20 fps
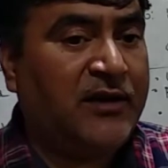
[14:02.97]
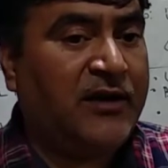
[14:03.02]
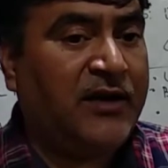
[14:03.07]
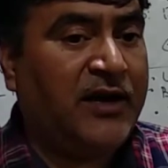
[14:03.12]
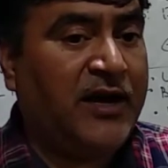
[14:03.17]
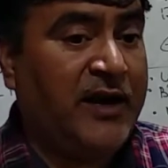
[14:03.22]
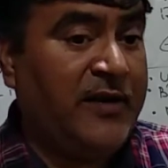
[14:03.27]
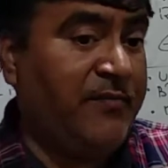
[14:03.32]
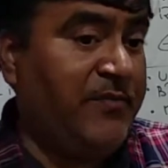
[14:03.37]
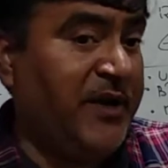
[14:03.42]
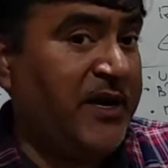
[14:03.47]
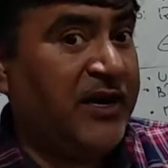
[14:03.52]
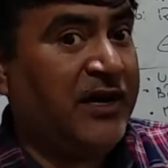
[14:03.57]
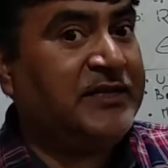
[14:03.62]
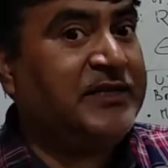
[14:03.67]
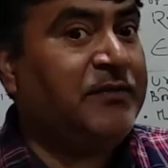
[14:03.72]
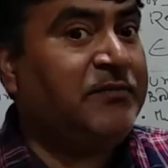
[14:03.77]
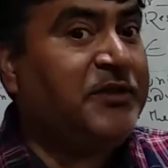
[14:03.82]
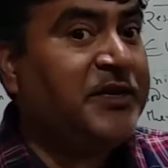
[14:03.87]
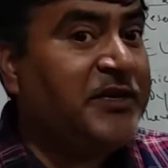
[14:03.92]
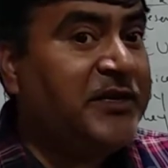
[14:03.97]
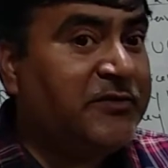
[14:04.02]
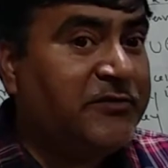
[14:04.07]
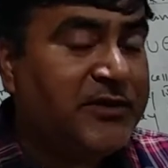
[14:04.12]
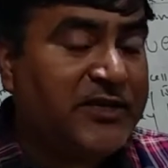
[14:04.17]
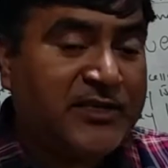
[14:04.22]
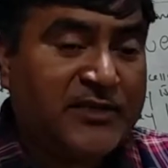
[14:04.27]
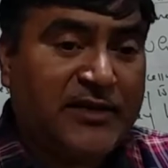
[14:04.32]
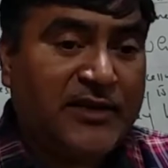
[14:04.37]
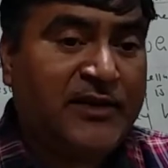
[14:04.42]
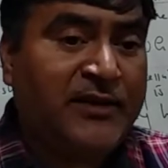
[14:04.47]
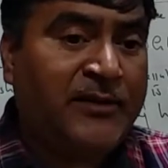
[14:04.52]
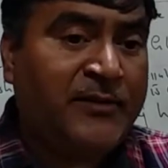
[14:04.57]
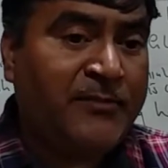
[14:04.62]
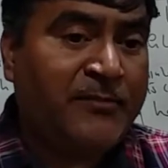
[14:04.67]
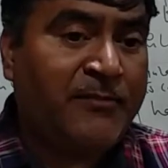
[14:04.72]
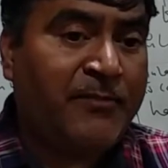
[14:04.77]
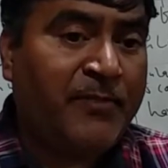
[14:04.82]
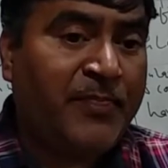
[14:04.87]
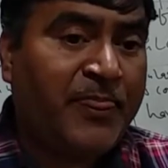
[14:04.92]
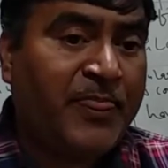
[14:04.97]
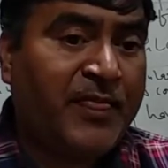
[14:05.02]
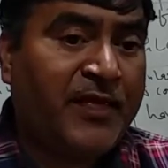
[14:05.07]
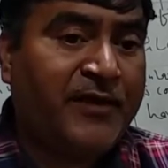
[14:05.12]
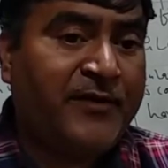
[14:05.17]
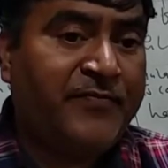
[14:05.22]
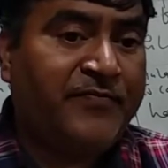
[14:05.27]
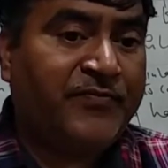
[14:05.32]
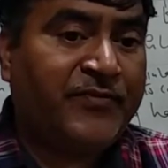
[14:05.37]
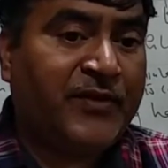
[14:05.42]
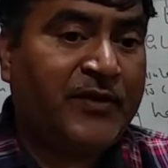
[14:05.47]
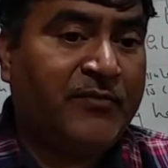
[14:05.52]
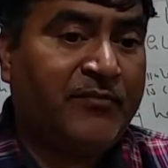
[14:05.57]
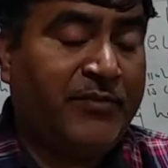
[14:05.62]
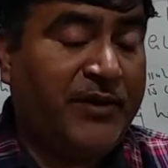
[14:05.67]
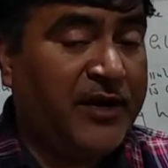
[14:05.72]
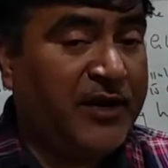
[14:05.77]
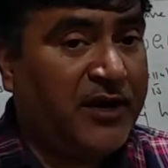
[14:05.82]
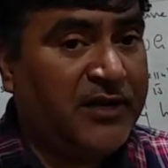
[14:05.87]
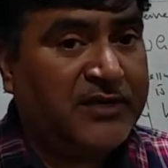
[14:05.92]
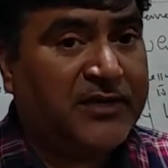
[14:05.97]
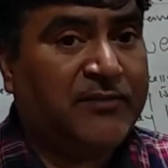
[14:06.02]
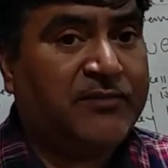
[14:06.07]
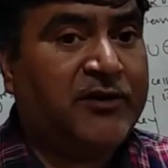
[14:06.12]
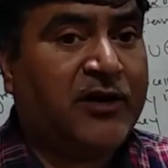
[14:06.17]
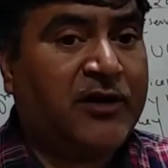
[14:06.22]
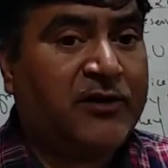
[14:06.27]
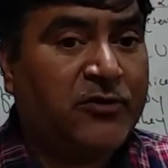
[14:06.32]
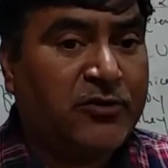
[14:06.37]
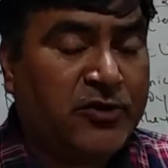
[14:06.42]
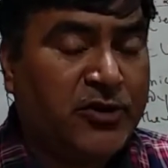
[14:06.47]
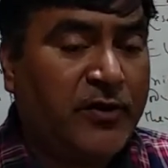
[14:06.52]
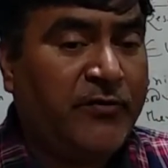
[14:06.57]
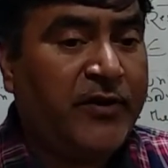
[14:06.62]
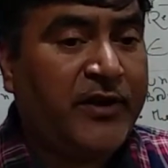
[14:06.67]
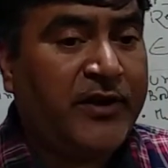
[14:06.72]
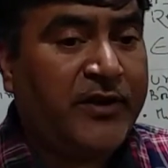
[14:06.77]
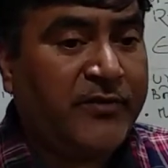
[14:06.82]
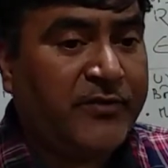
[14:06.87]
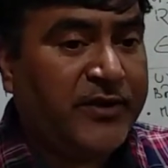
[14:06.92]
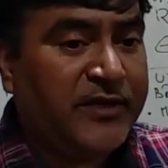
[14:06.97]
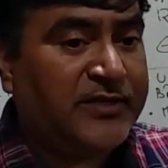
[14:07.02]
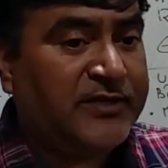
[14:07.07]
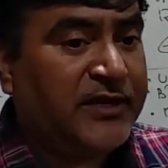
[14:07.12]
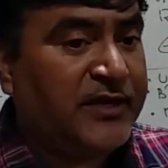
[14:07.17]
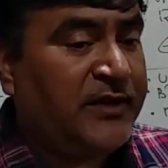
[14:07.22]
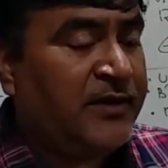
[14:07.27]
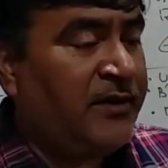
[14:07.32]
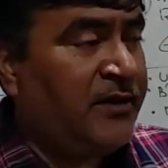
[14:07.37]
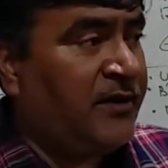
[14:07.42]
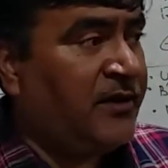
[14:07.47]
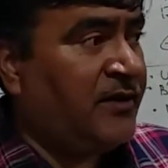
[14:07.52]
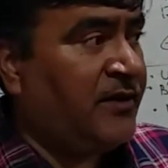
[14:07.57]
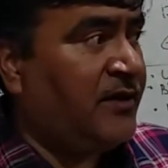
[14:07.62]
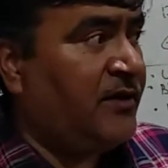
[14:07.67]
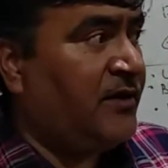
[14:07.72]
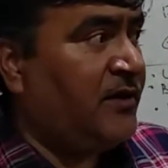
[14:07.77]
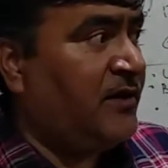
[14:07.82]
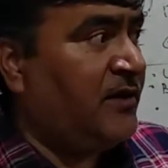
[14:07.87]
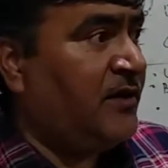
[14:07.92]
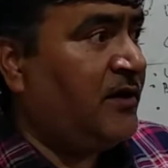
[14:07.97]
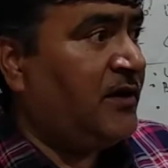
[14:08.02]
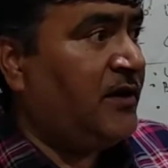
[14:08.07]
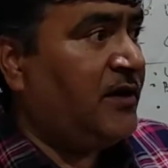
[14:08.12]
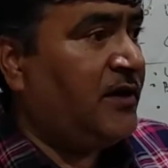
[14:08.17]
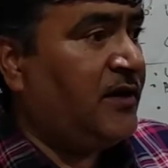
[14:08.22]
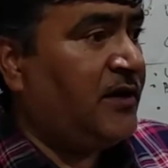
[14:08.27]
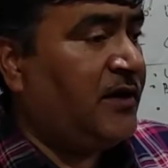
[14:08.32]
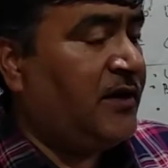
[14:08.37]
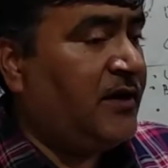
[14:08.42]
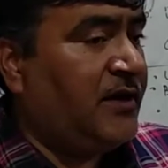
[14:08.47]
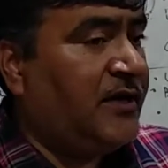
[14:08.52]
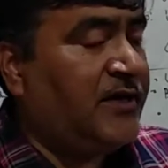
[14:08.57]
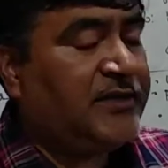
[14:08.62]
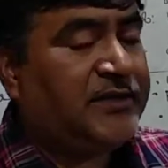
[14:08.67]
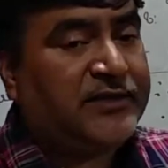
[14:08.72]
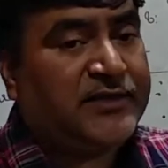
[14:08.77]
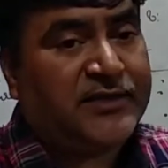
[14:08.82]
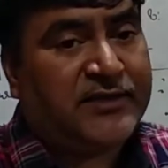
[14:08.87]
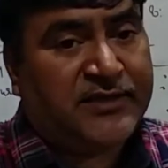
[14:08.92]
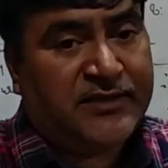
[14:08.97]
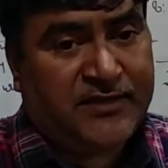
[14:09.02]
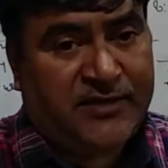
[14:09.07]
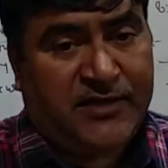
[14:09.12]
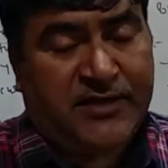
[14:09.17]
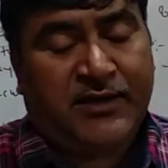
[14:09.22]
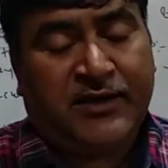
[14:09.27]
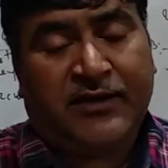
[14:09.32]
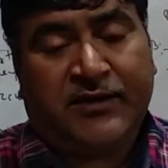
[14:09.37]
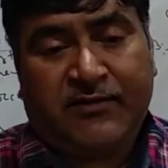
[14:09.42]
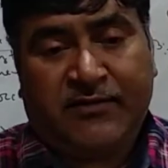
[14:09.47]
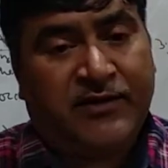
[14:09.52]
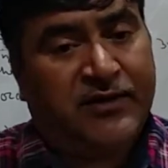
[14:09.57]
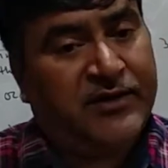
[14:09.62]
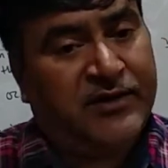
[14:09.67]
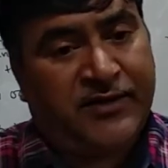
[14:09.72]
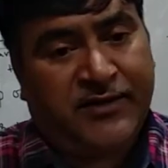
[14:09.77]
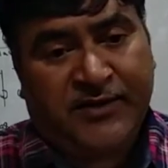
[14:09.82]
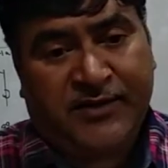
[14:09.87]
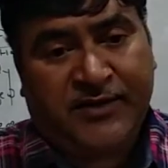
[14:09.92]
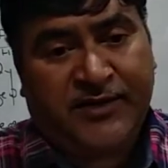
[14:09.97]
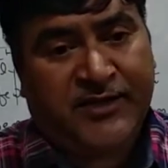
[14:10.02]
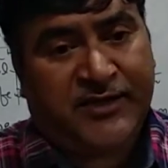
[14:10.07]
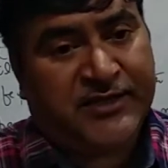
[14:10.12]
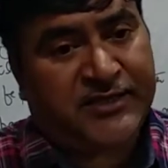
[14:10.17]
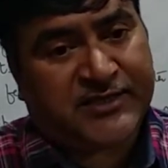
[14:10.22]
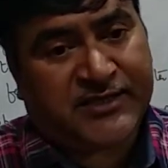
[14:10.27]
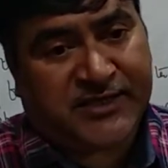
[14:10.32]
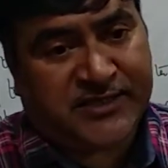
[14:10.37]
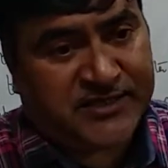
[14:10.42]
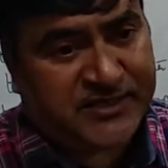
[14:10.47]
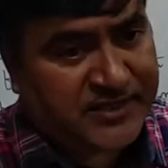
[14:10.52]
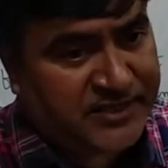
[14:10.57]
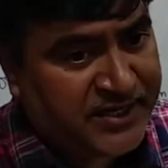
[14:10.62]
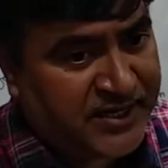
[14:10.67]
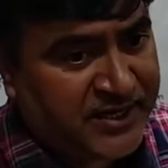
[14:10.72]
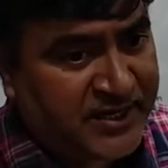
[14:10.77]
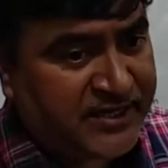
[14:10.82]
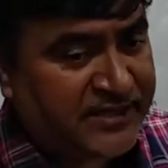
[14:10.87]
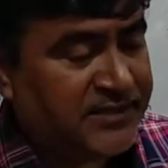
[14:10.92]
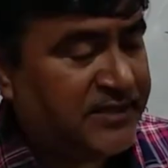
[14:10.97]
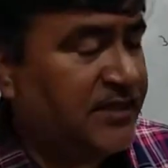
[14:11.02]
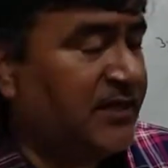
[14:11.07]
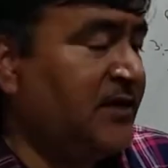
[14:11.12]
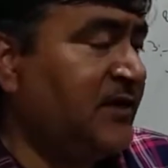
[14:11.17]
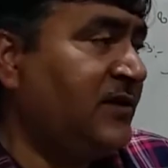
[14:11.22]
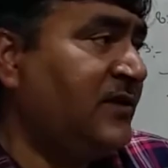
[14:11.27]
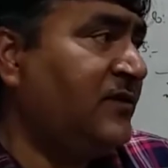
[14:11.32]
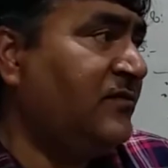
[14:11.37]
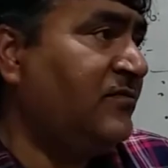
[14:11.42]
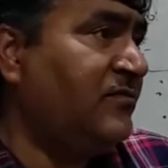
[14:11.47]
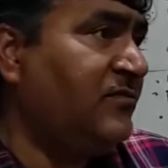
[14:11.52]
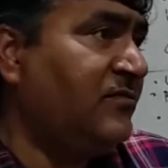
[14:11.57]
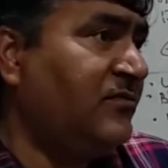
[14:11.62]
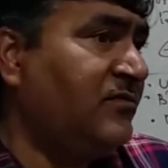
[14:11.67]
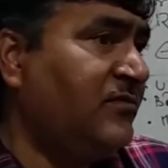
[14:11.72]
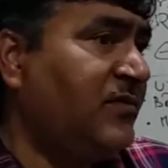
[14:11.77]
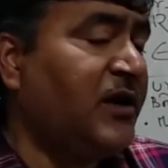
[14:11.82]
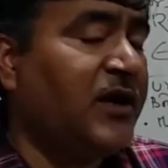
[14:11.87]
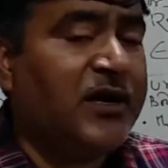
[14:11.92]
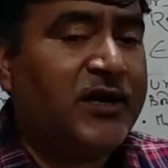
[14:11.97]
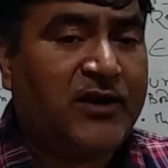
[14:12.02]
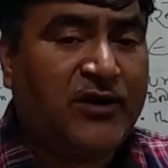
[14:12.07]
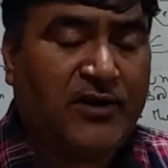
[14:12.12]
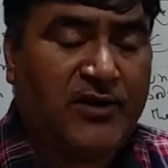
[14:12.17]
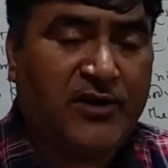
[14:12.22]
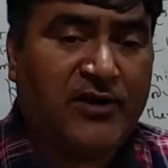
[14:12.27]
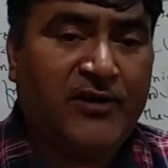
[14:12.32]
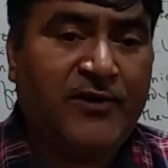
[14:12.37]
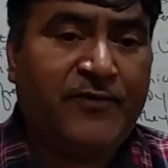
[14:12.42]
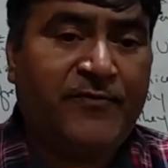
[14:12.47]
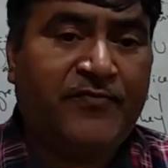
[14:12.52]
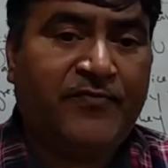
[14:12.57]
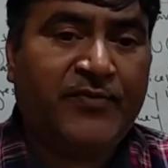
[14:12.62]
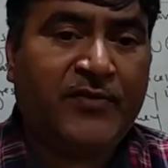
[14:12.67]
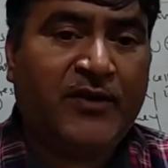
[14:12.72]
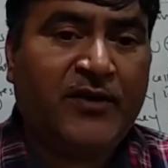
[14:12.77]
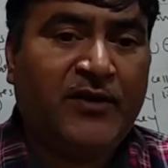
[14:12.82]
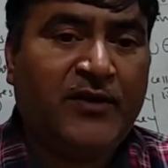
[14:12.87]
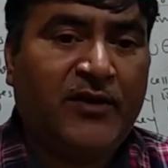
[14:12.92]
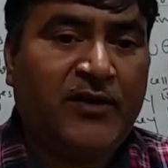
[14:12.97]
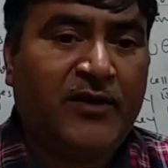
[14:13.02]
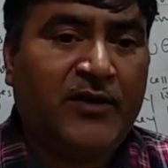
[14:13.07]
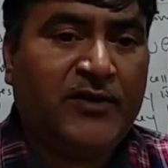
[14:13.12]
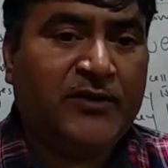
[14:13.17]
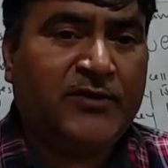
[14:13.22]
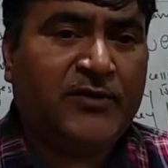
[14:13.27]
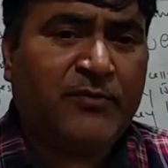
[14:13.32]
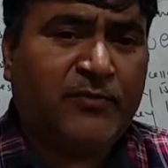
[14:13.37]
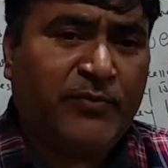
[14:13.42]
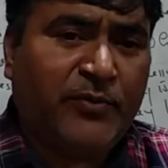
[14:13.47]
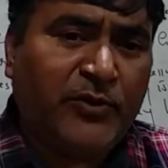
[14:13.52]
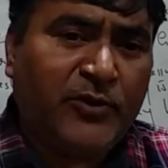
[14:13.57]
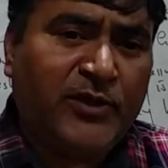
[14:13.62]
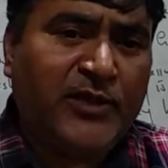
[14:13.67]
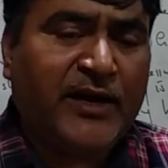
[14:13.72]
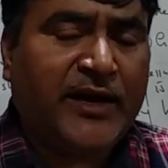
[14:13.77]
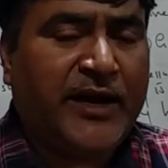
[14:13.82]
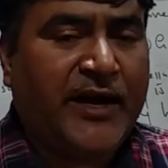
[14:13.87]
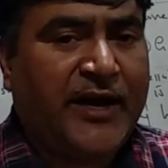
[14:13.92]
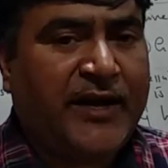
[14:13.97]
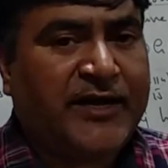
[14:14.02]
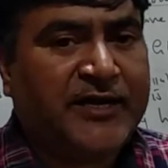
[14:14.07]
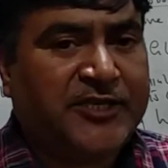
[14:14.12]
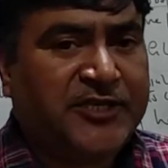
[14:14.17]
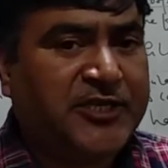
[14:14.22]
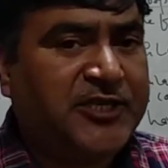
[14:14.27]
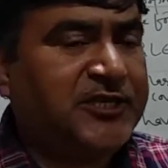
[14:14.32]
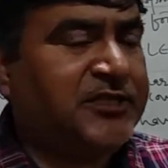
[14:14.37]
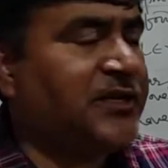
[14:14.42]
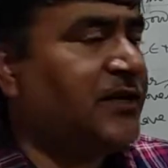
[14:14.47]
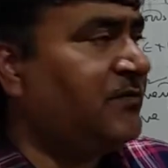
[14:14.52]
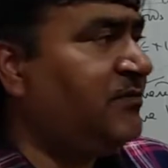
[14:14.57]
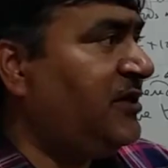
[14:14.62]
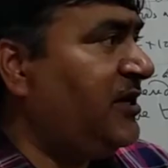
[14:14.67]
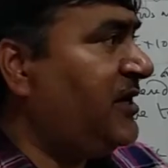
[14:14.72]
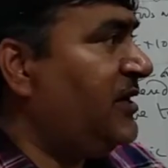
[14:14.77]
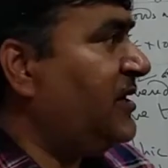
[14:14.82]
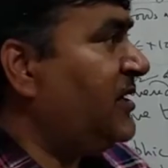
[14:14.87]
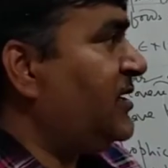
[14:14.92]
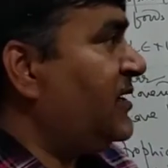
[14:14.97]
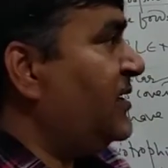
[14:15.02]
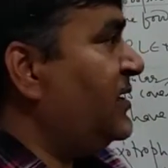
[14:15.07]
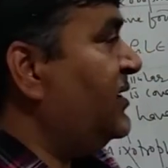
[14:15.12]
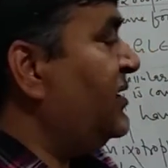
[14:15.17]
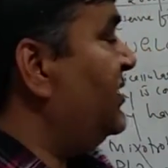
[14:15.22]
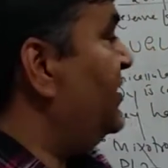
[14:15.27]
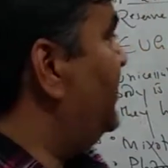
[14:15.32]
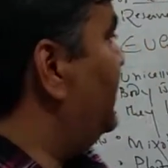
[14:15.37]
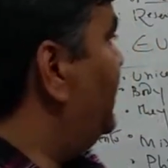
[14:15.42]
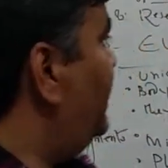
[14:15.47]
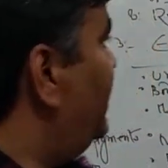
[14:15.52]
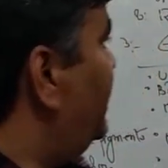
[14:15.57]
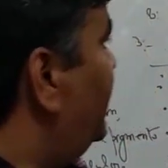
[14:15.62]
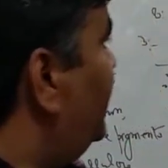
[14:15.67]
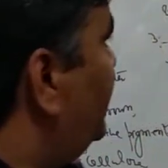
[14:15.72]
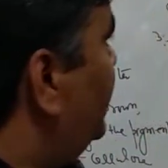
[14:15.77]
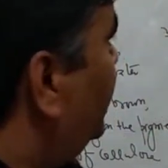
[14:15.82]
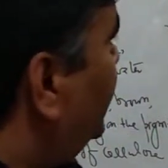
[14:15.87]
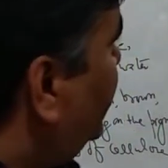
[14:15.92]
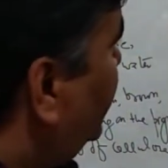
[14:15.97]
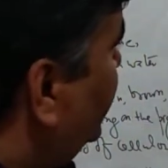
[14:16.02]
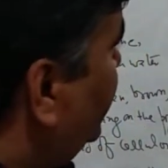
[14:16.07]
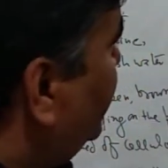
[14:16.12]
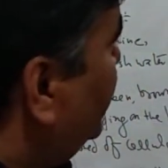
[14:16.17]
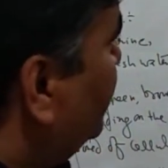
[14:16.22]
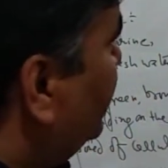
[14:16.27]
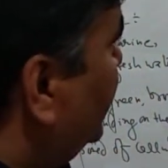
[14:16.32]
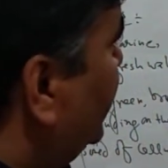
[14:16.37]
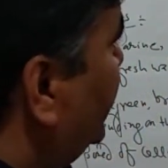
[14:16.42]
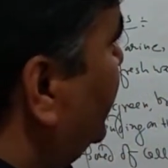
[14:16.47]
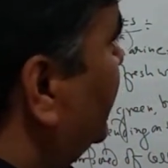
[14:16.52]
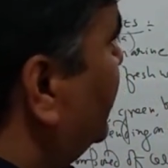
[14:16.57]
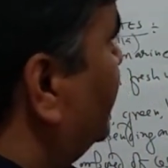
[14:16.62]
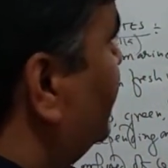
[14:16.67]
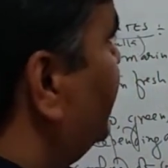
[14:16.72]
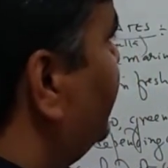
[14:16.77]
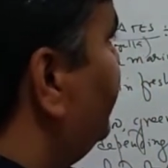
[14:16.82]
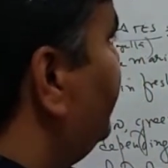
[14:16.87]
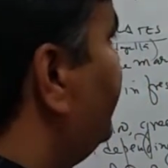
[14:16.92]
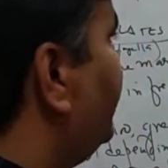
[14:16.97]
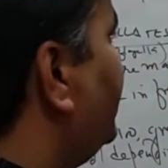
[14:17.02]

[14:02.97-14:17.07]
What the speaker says: and because of the nutrition, because of the autotrophic nutrition, it is considered as the plant. So both the characteristics are there in euglena.